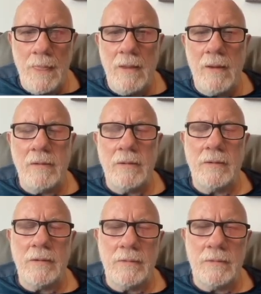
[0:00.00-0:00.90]

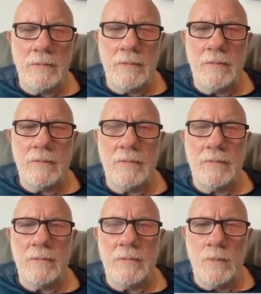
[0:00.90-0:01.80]

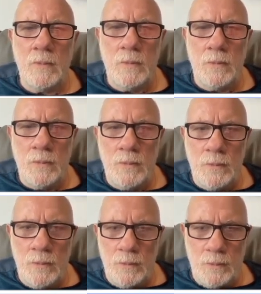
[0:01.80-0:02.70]

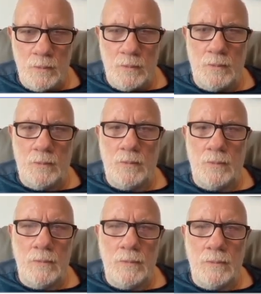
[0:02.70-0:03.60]

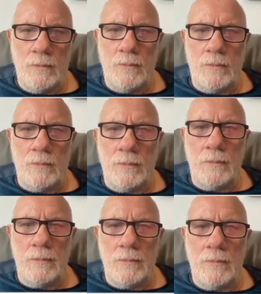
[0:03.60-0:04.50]

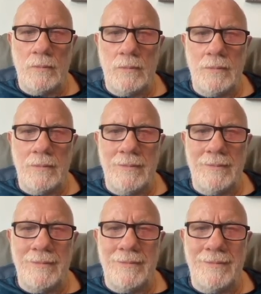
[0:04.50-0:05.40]

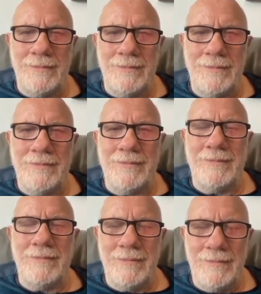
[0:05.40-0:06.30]

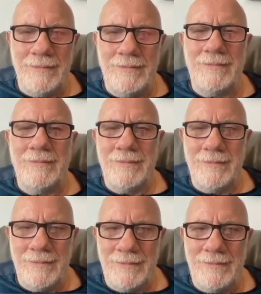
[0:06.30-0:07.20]

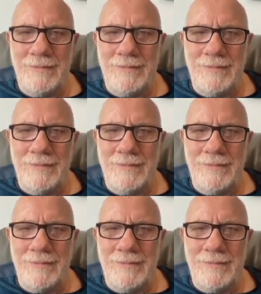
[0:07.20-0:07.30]
[no speech]